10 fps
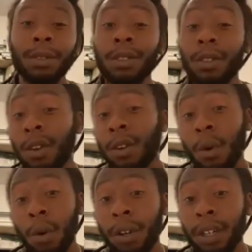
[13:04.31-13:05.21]
You can go to
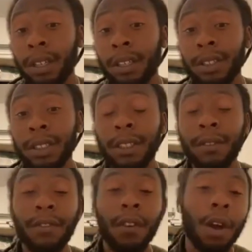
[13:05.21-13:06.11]
Oregon and just see
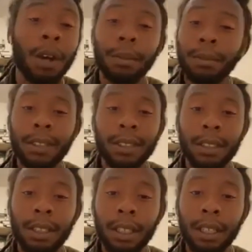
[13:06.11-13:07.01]
farms,
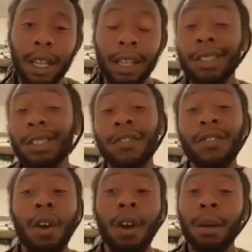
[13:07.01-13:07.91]
like just
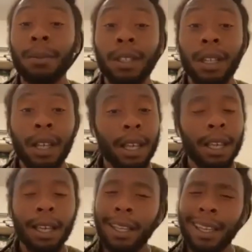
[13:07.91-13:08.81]
farms.
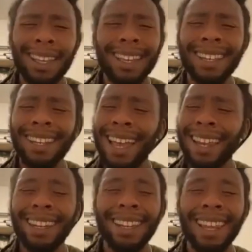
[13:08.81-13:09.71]
Yeah,
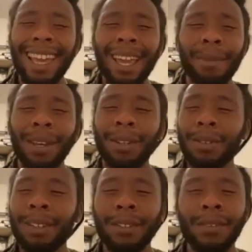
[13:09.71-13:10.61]
not in a lab. Like you
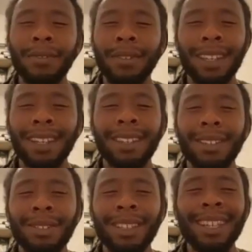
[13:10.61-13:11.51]
don't
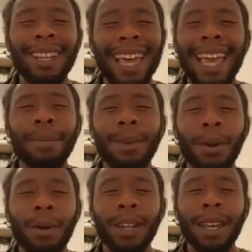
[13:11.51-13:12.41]
need a lab
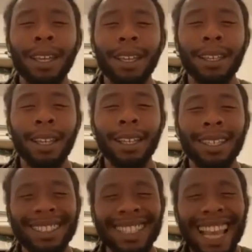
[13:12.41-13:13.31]
coat. Like
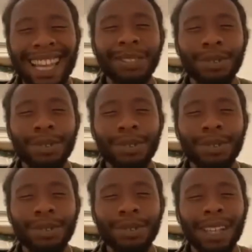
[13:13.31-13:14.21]
it's natural.
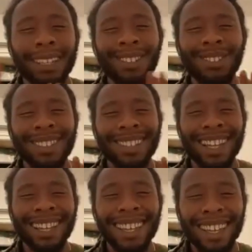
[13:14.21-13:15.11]
Like you don't
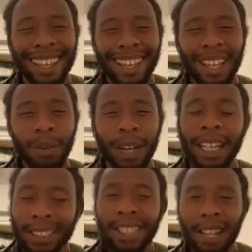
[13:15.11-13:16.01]
like when I
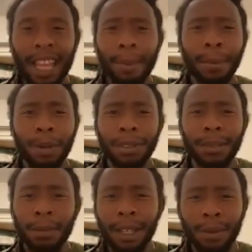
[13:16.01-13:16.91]
see the lab coats,
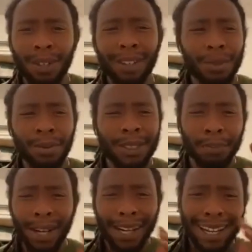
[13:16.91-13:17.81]
I'm like, what are you
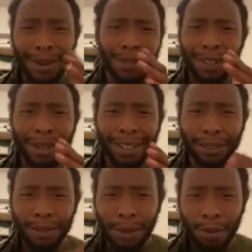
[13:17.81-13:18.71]
spraying on there that
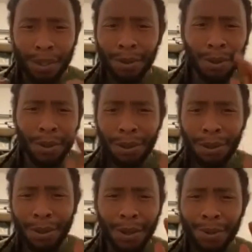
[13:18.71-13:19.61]
you don't want on your
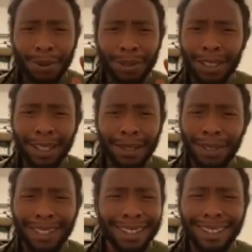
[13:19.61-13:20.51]
clothes? Like
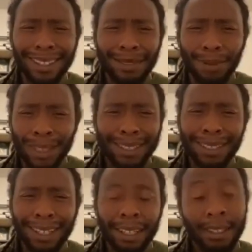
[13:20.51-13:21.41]
what is the weed?
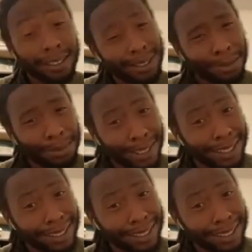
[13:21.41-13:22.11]
Like you see what I'm saying?